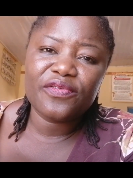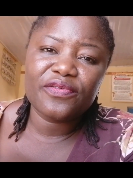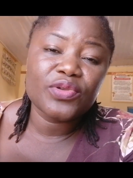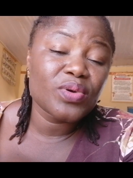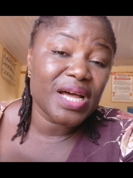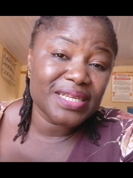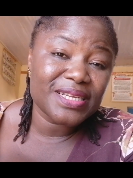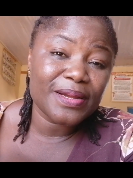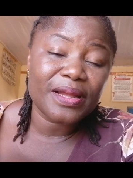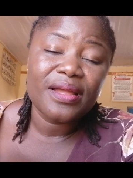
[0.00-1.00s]

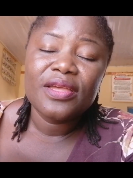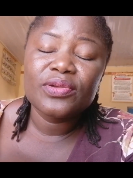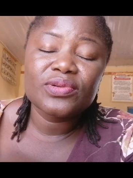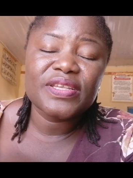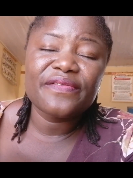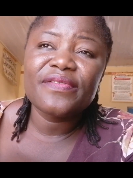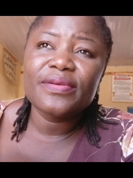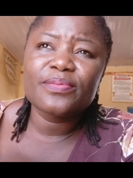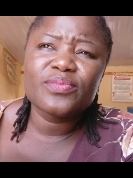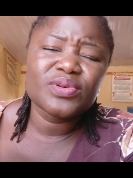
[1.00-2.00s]
Uganda,
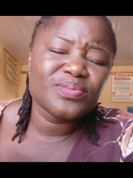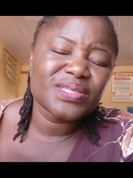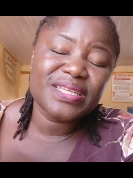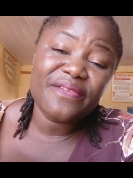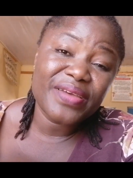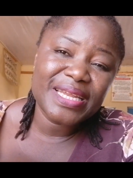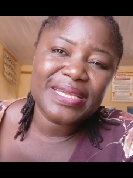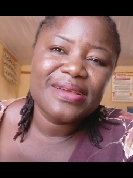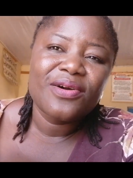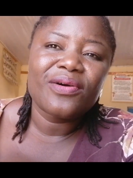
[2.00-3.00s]

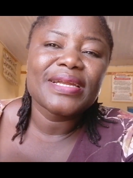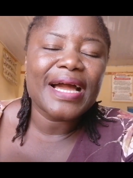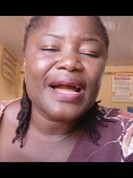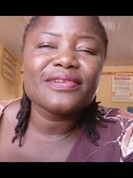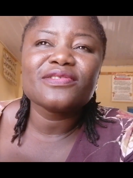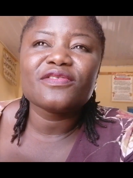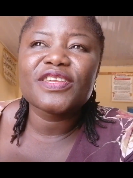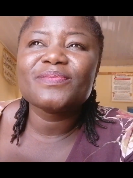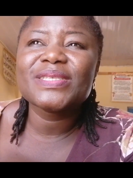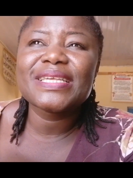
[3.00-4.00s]
Museveni, on account of
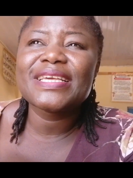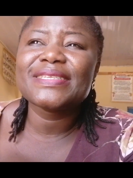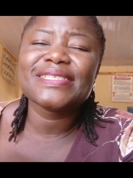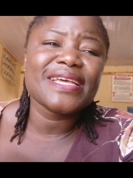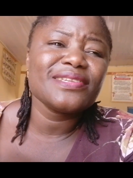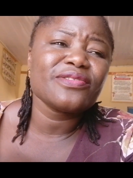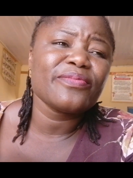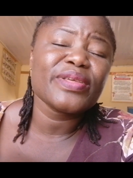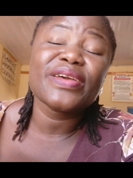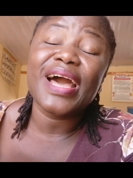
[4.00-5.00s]
him saying
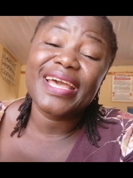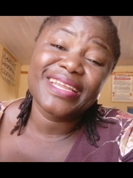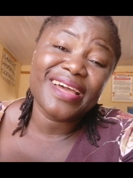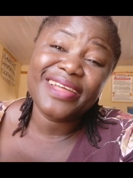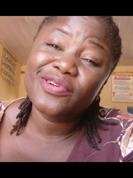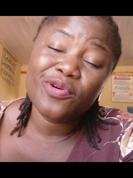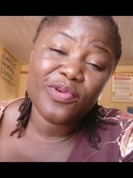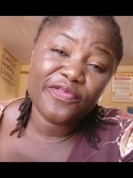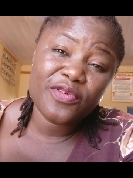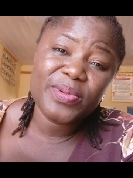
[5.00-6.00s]
something highly
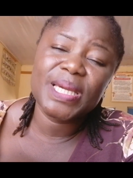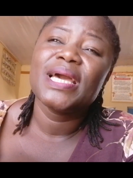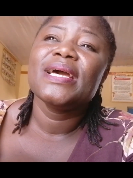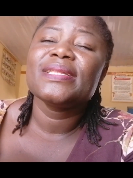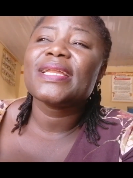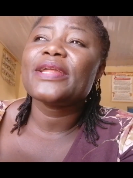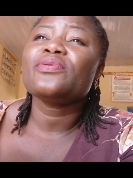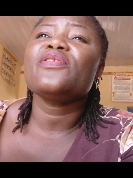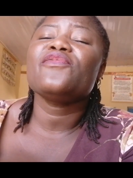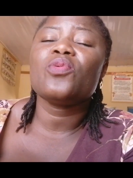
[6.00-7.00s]
homophobic that I
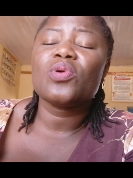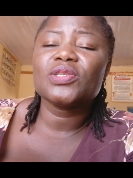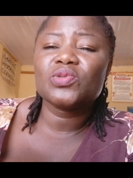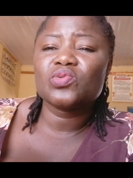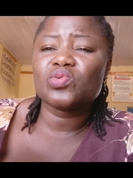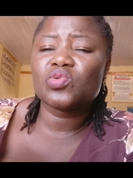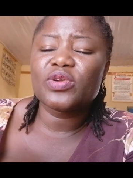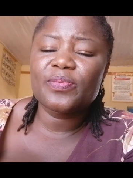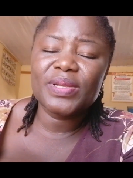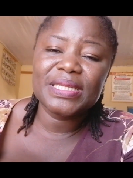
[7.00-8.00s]
don't even want to
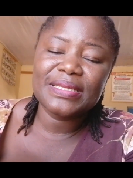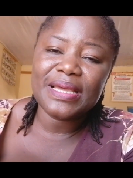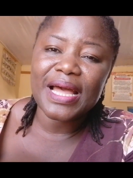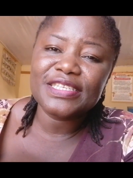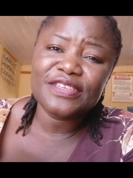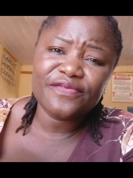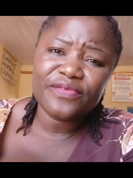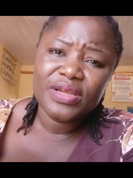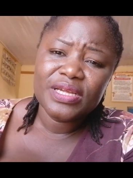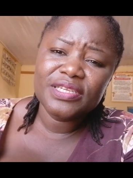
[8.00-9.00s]
repeat here, as if
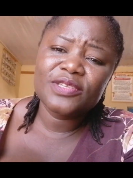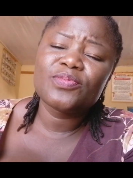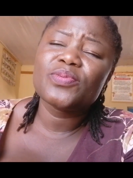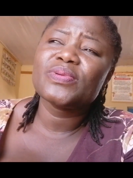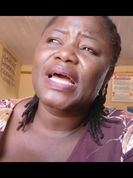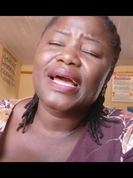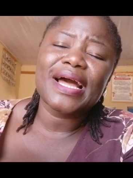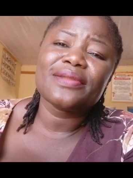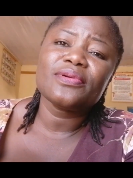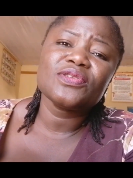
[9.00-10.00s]
these people that
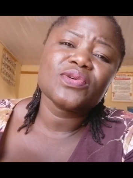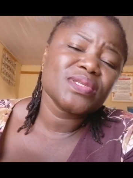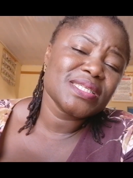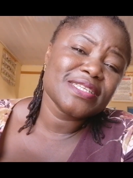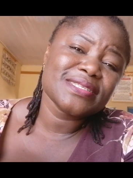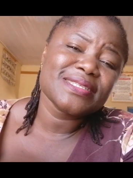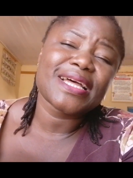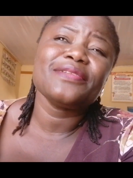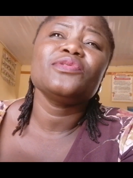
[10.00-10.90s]
are not your citizens and you